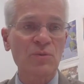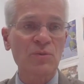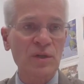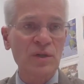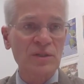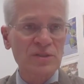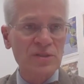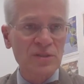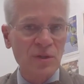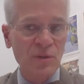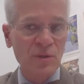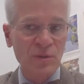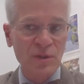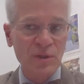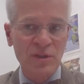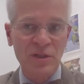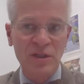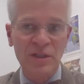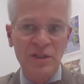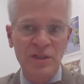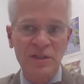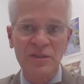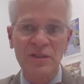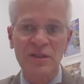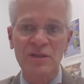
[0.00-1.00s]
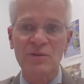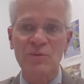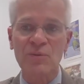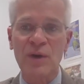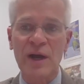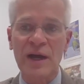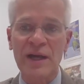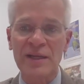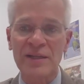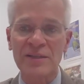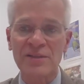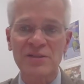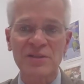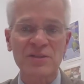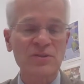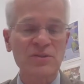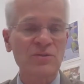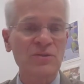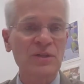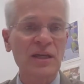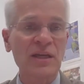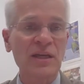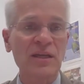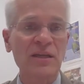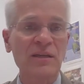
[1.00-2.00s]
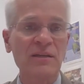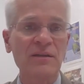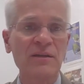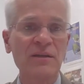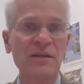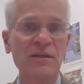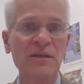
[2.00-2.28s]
what's going on here? Why is this okay?